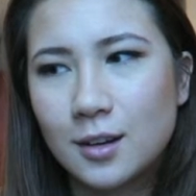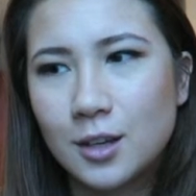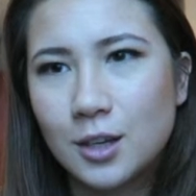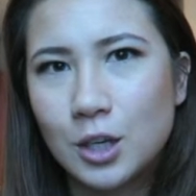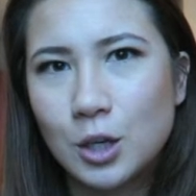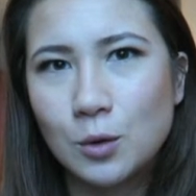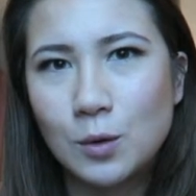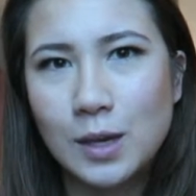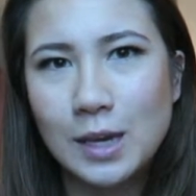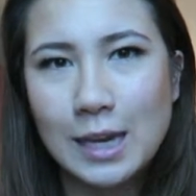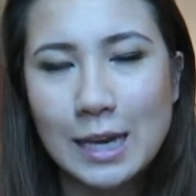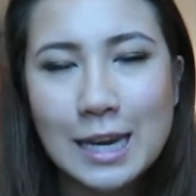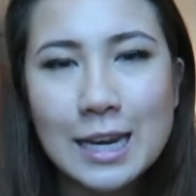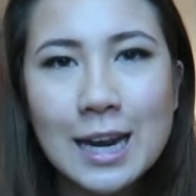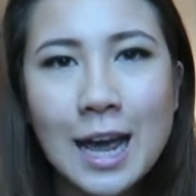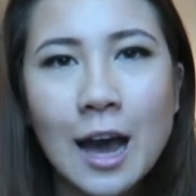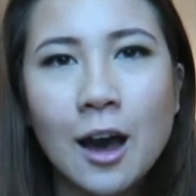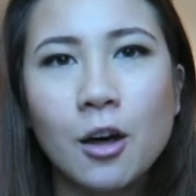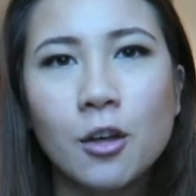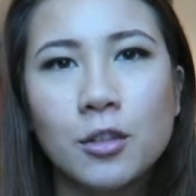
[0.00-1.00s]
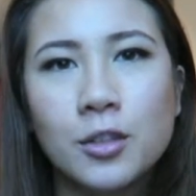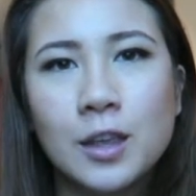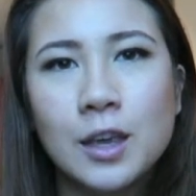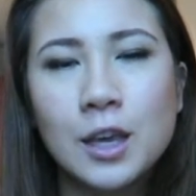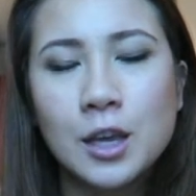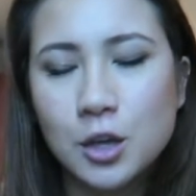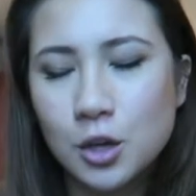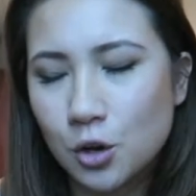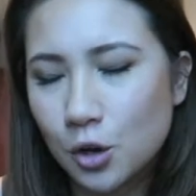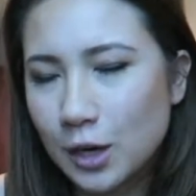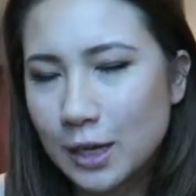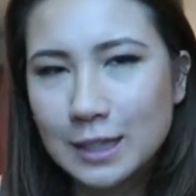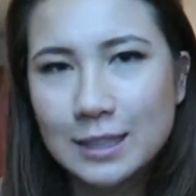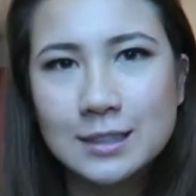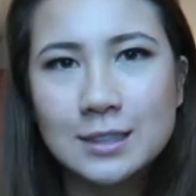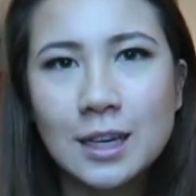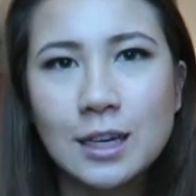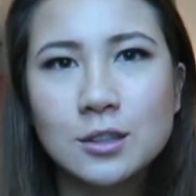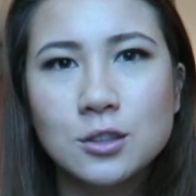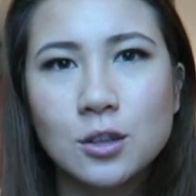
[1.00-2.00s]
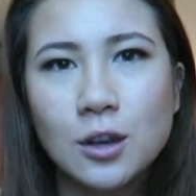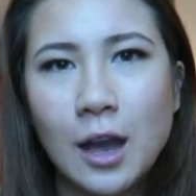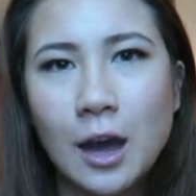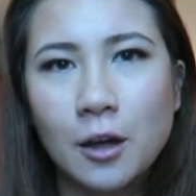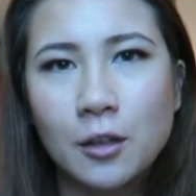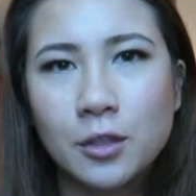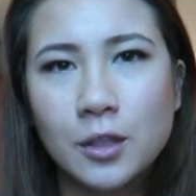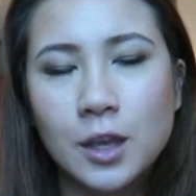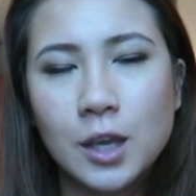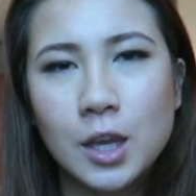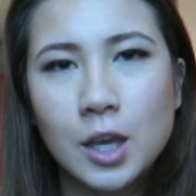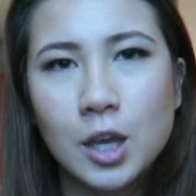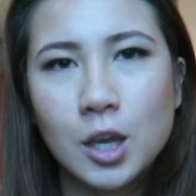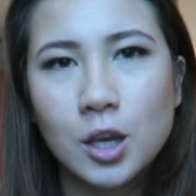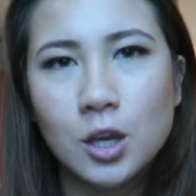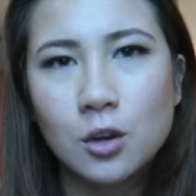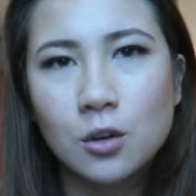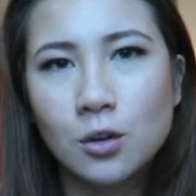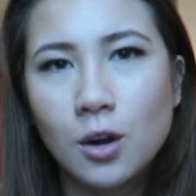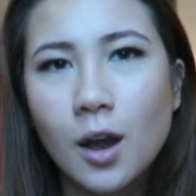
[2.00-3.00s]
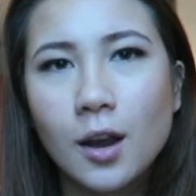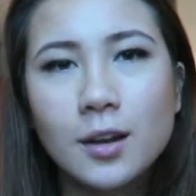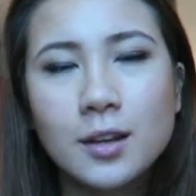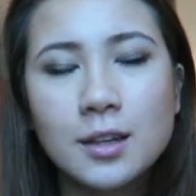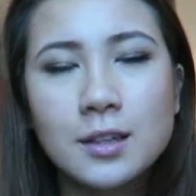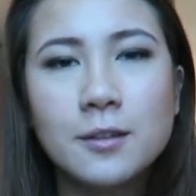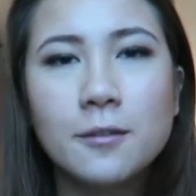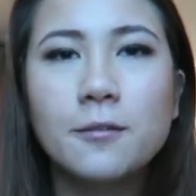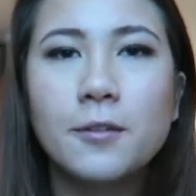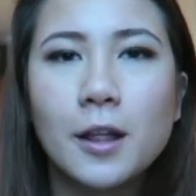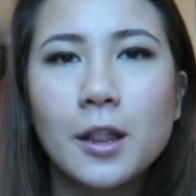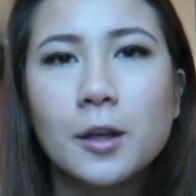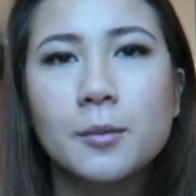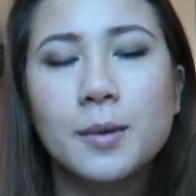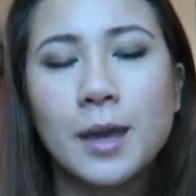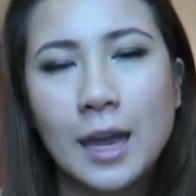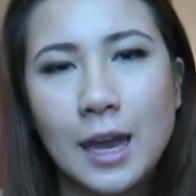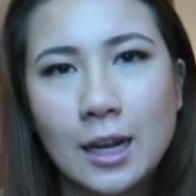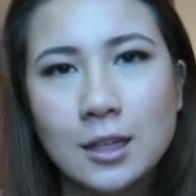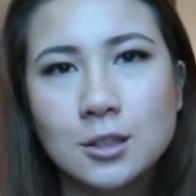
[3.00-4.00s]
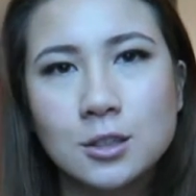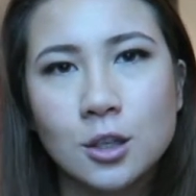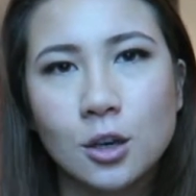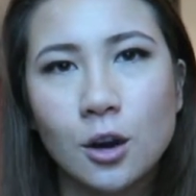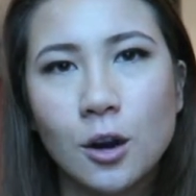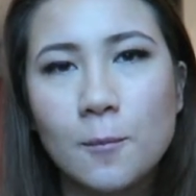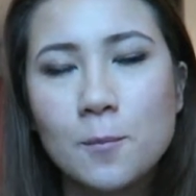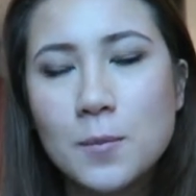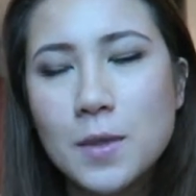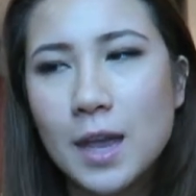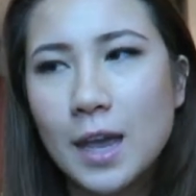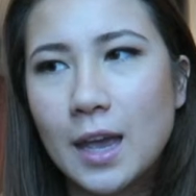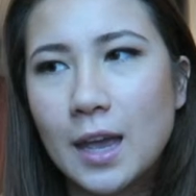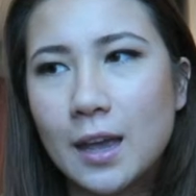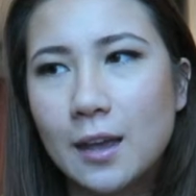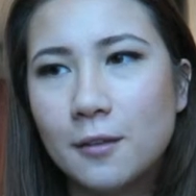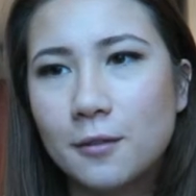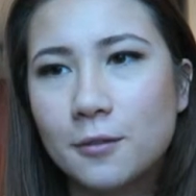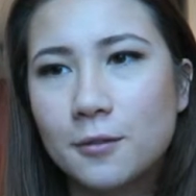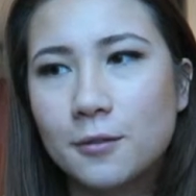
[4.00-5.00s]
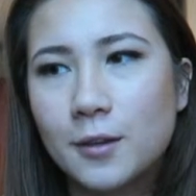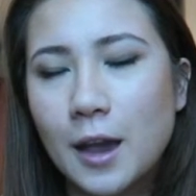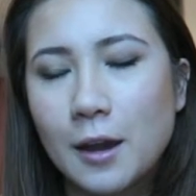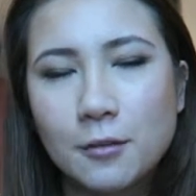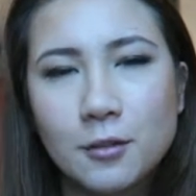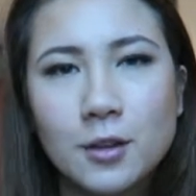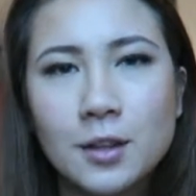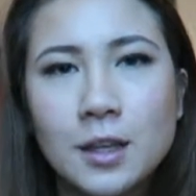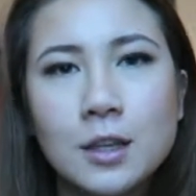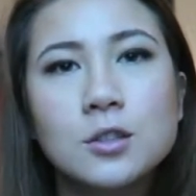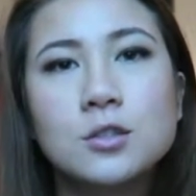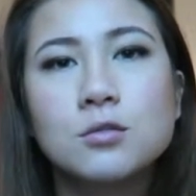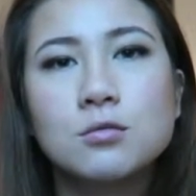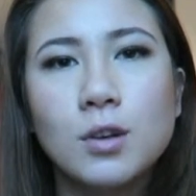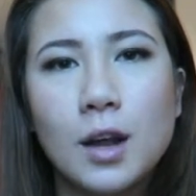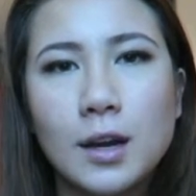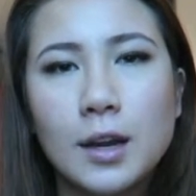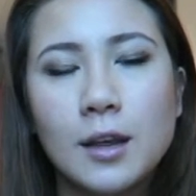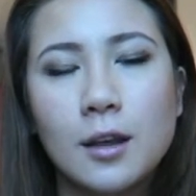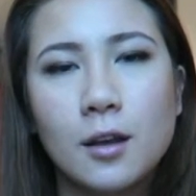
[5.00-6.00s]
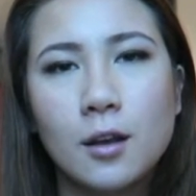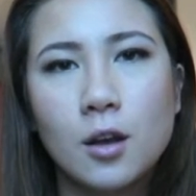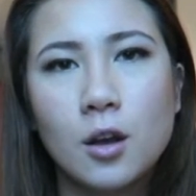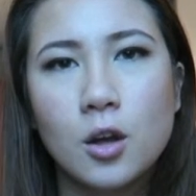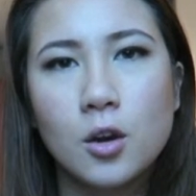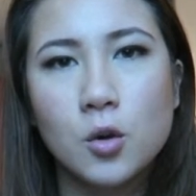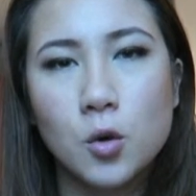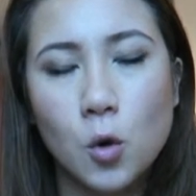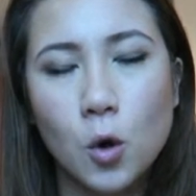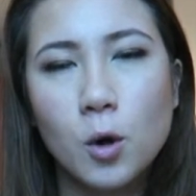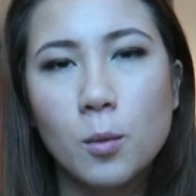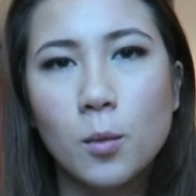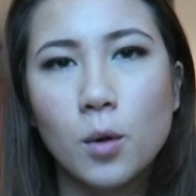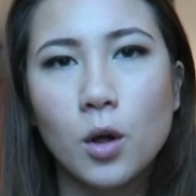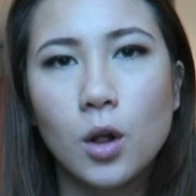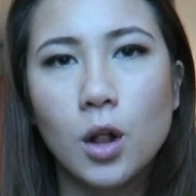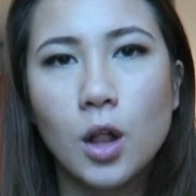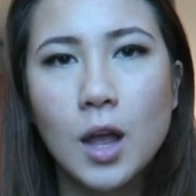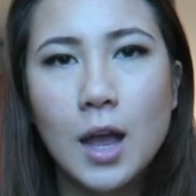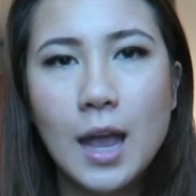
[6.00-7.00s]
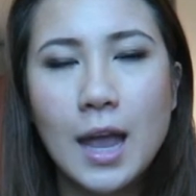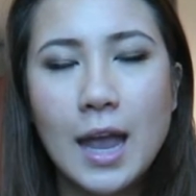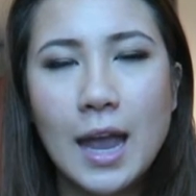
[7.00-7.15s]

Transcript: you eat healthy, your insides are healthy, you're not going to develop cancer if everything's running normal.